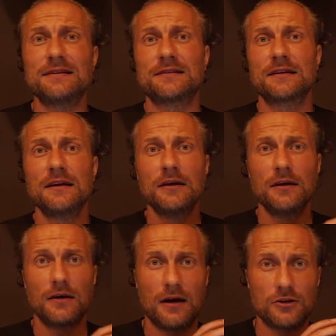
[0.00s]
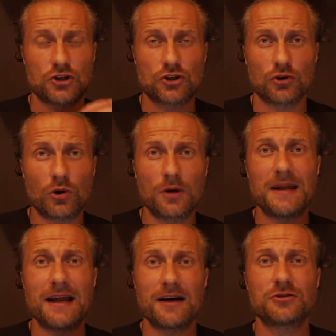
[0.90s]
this storm
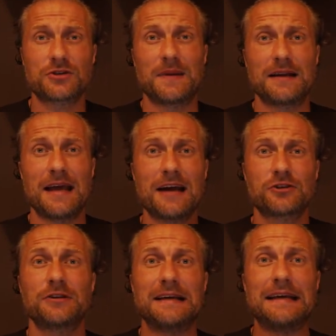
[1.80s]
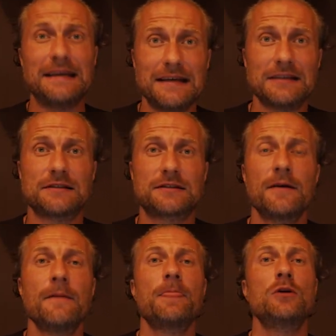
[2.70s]
announcement actually is,
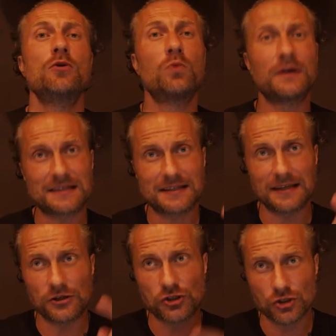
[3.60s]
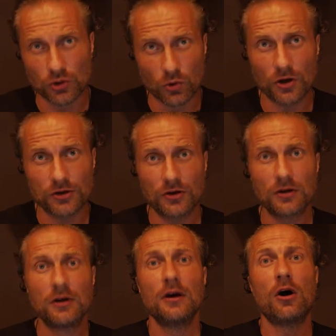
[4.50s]
you want to stay short
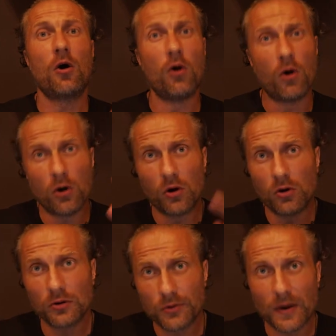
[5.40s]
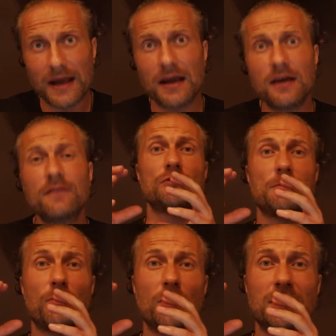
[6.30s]
all the way to
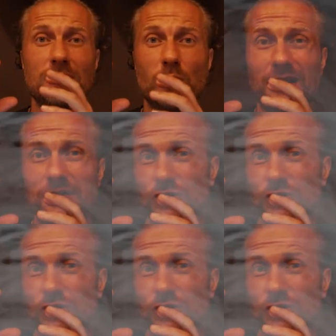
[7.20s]
the point where the